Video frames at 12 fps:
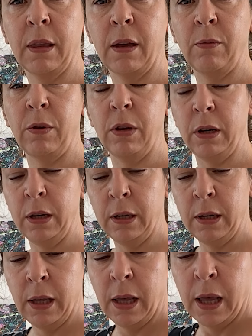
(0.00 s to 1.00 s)
one.
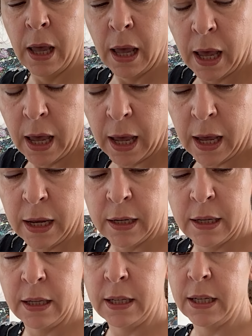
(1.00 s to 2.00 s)

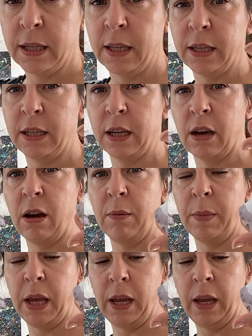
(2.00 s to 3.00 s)
And this is the
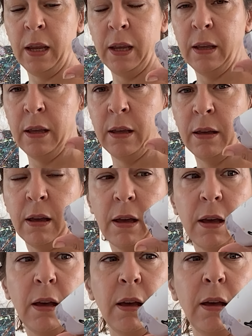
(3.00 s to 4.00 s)
Zakami
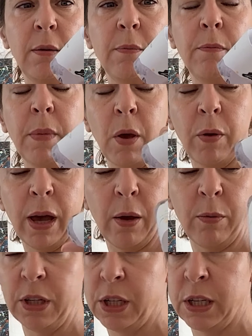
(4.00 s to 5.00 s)
mohair,
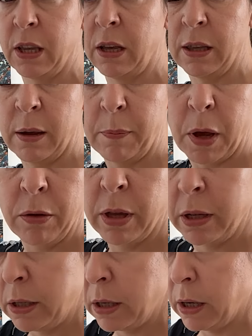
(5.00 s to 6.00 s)
which is, they're both
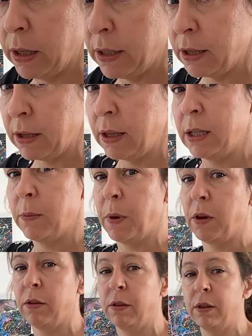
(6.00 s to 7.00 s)
undyed. So these are
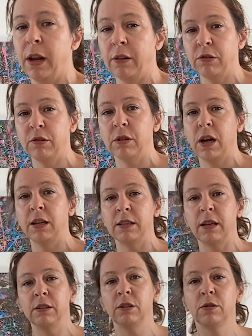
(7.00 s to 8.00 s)
both natural colours.
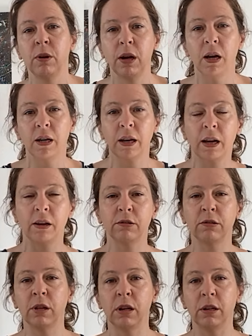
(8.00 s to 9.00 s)
I do quite like a
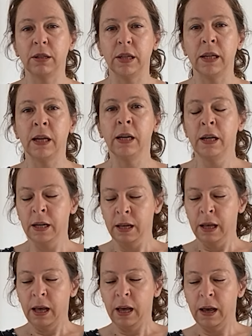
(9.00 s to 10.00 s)
natural cardi.
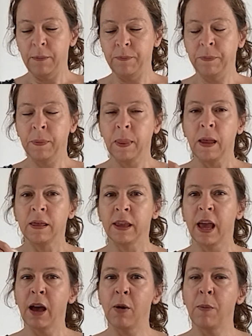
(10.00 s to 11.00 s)

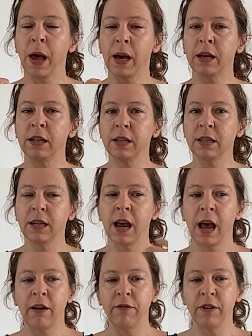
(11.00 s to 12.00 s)
The alpaca doesn't
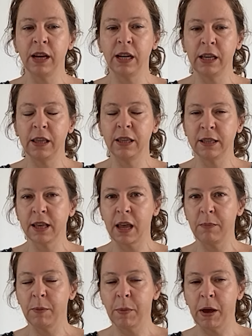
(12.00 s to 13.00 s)
have nearly the
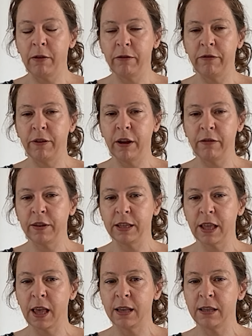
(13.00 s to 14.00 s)
same amount of fluff.
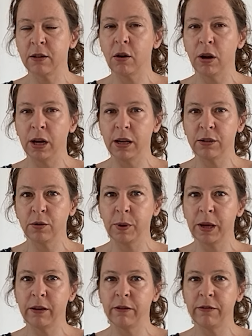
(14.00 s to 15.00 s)
It's got a little
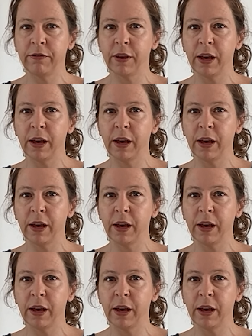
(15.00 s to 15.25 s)
bit of,